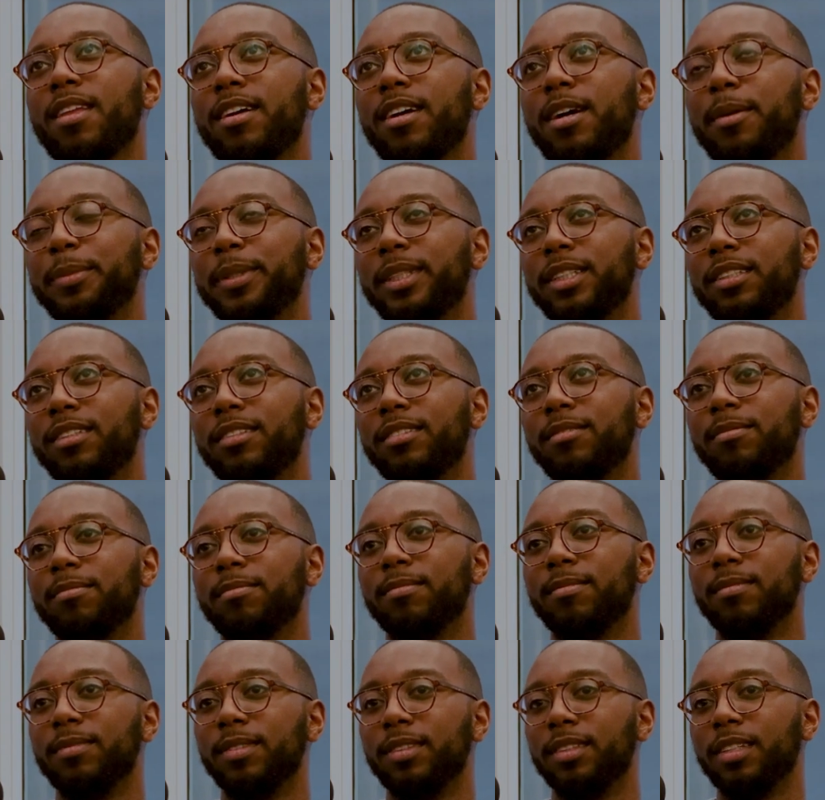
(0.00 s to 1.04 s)
I mean,
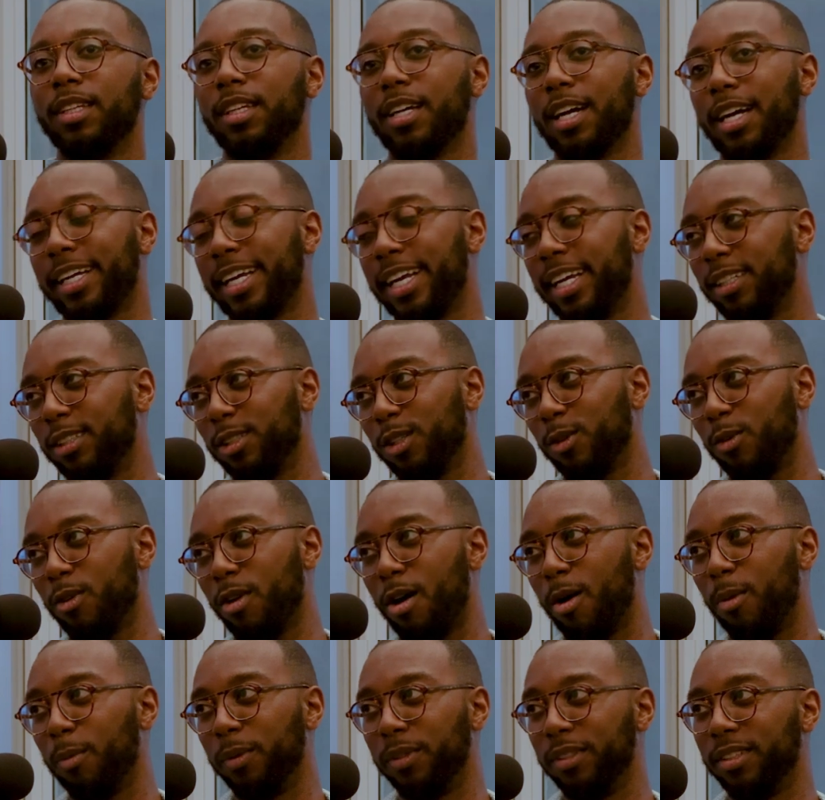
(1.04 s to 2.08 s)
I can't go
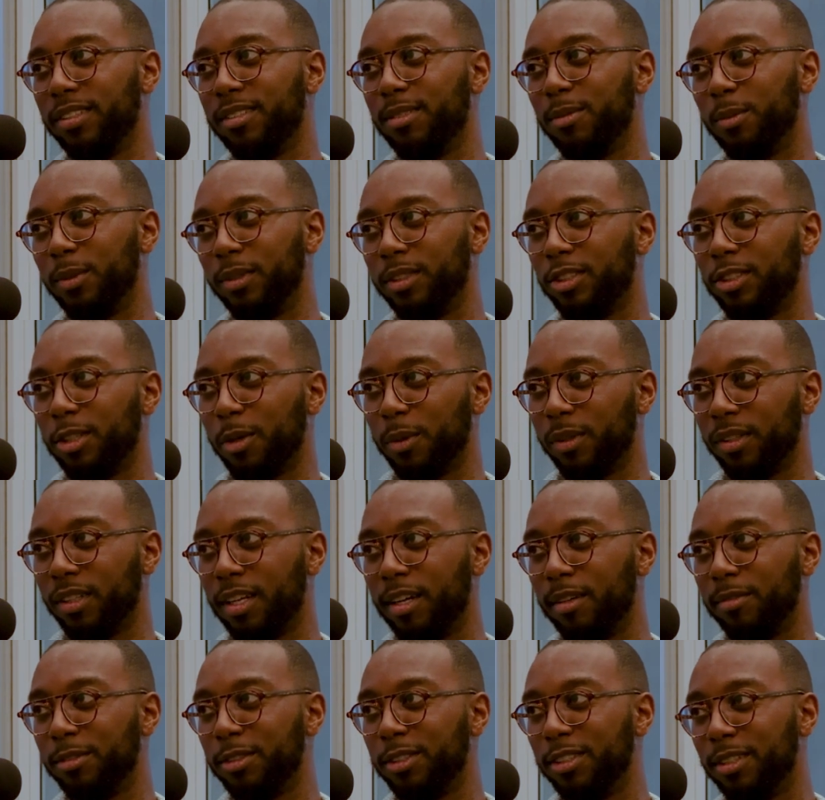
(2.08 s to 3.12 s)
wrong with showing
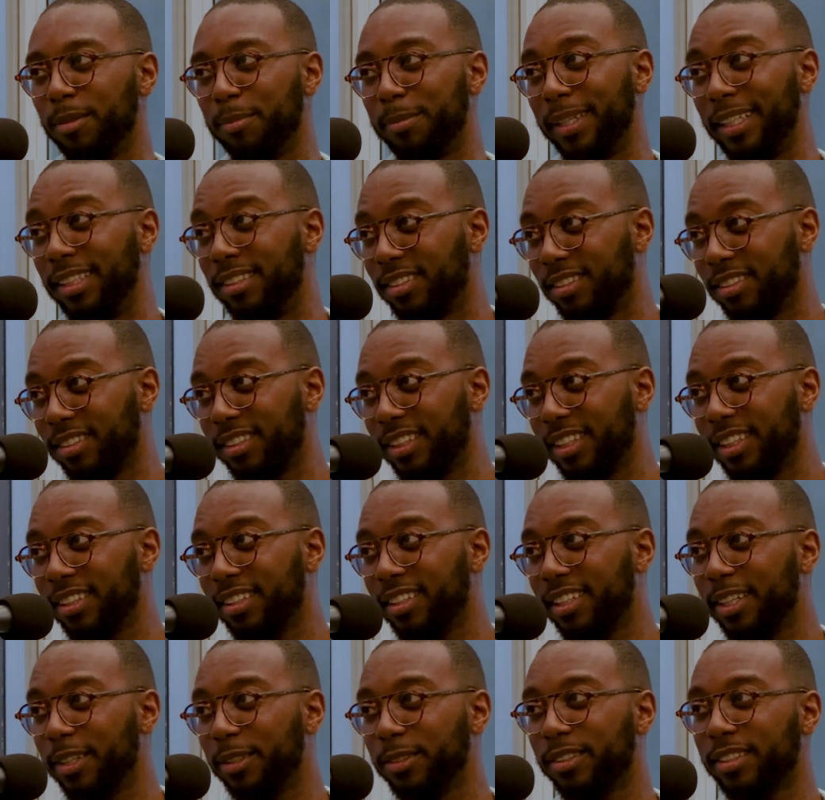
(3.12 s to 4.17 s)
love to the pizza scene
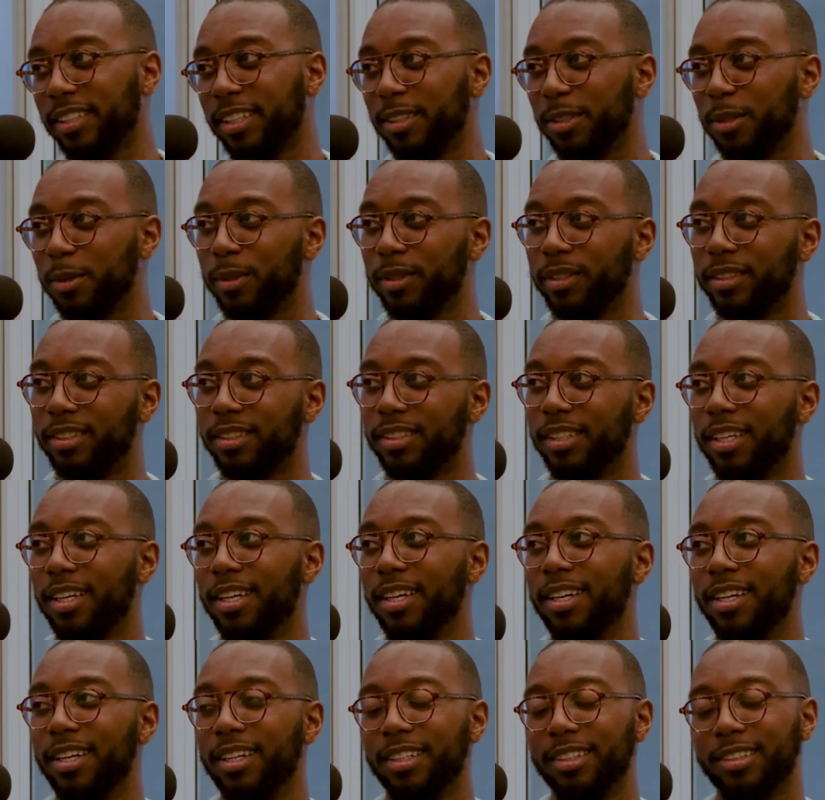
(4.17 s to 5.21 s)
here in St. Louis.
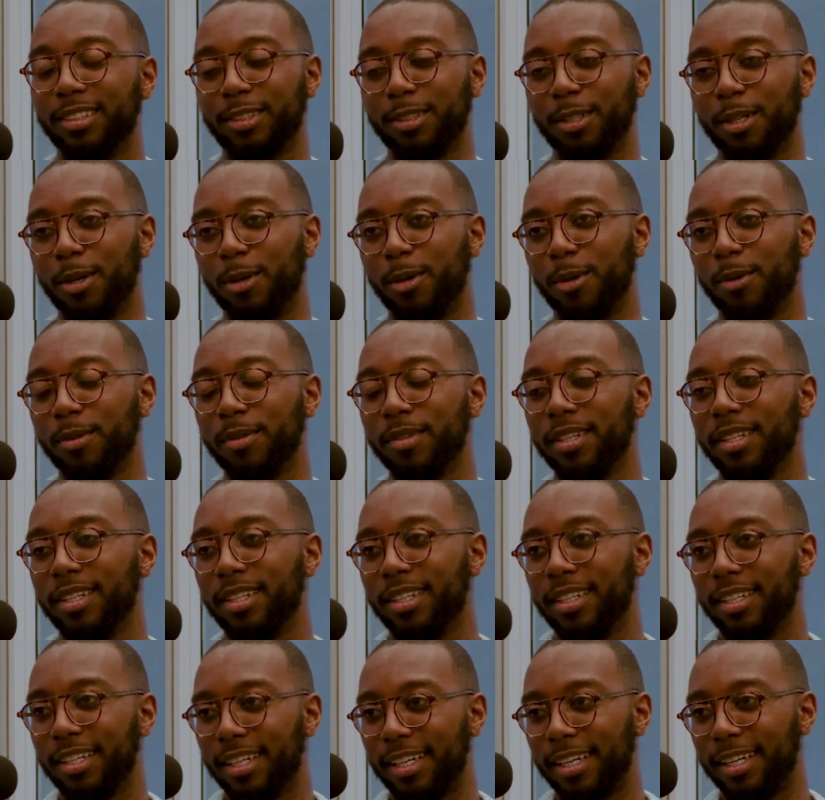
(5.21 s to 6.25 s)
So
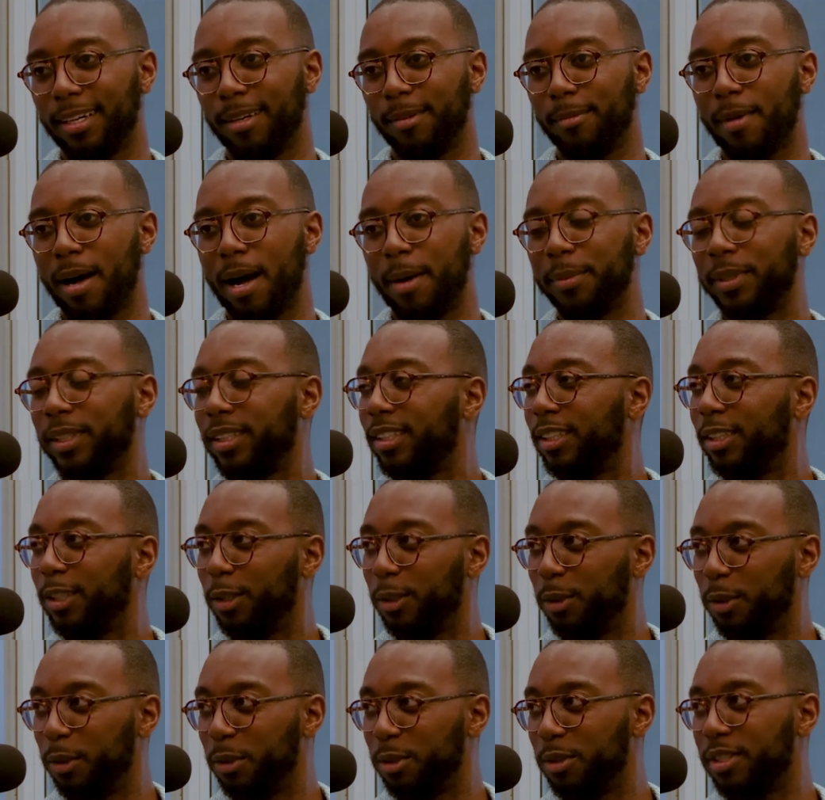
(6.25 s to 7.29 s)
I'm a
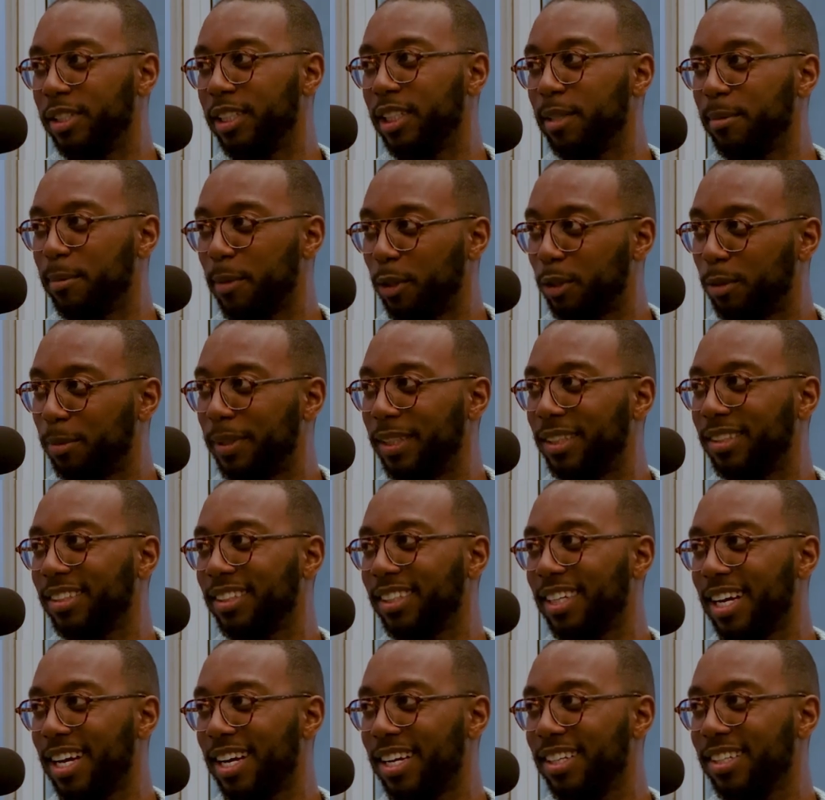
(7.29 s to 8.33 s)
huge Emo's Pizza
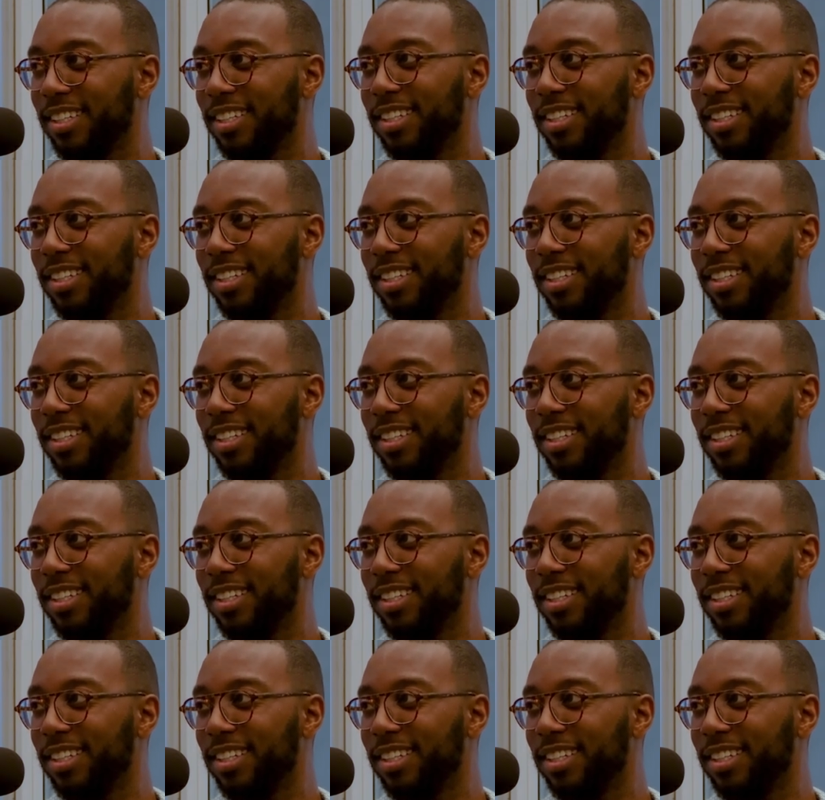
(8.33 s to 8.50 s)
guy.